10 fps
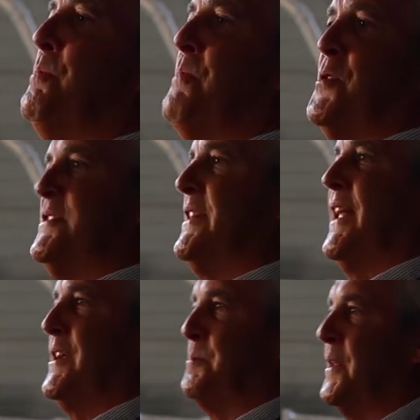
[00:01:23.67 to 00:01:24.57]
mostly
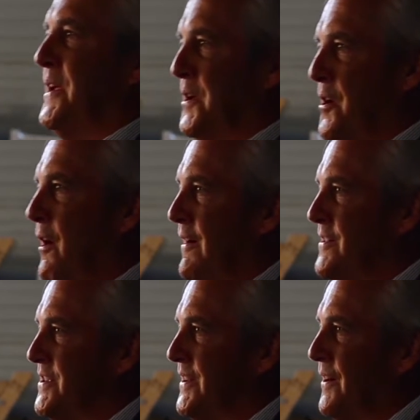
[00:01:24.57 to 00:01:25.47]
liked playing
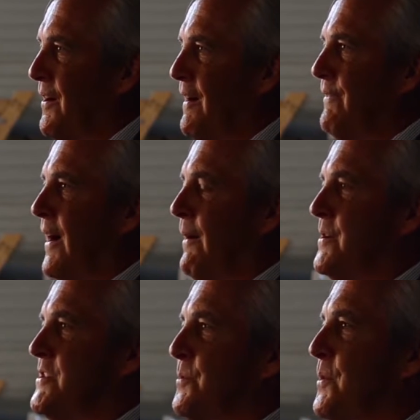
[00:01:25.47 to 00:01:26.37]
cards in their off
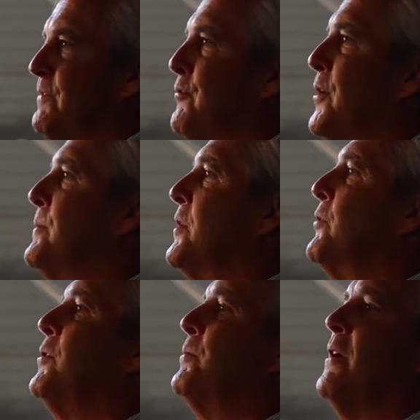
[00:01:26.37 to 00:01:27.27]
hours, and we formed a
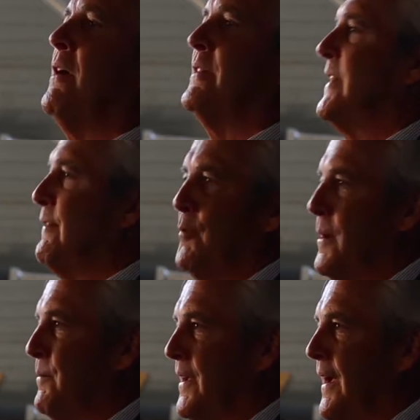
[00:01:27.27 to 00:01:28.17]
group called the
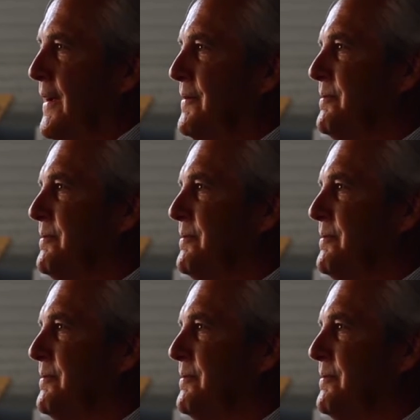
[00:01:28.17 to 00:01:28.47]
FYBA.